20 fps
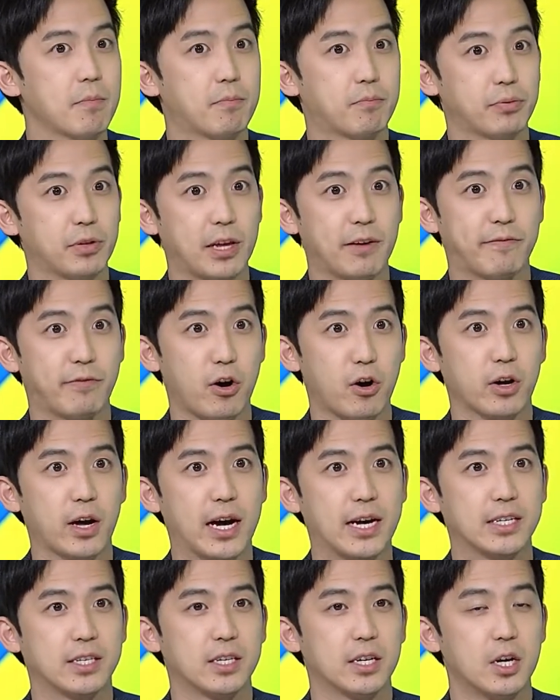play Fall
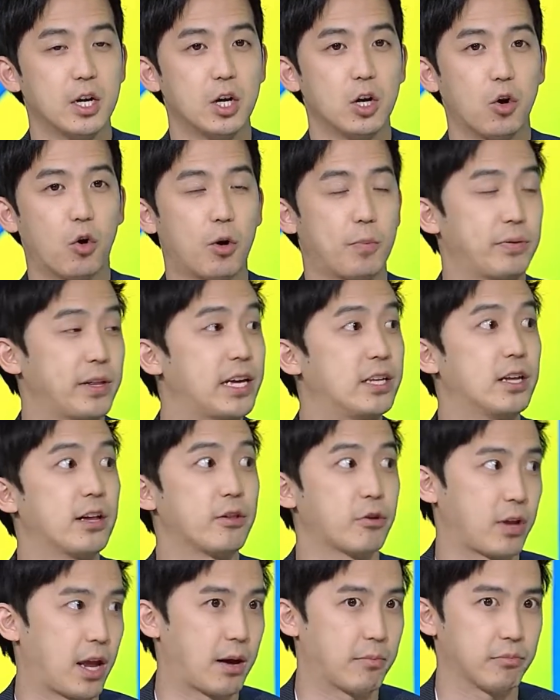Guys, or play
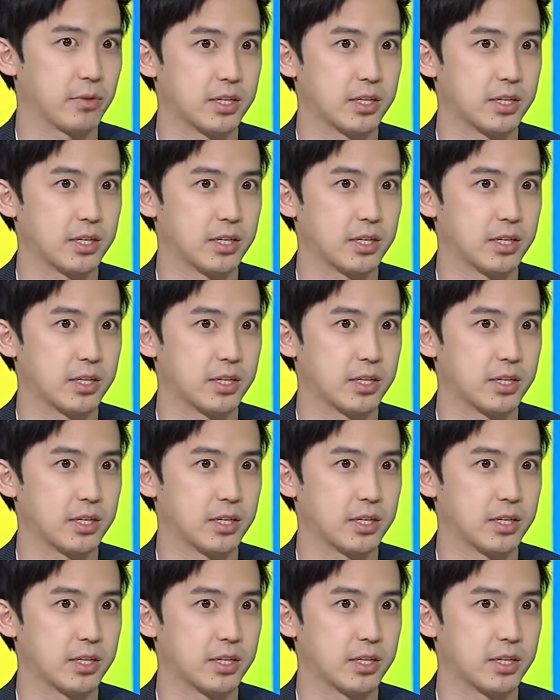another game.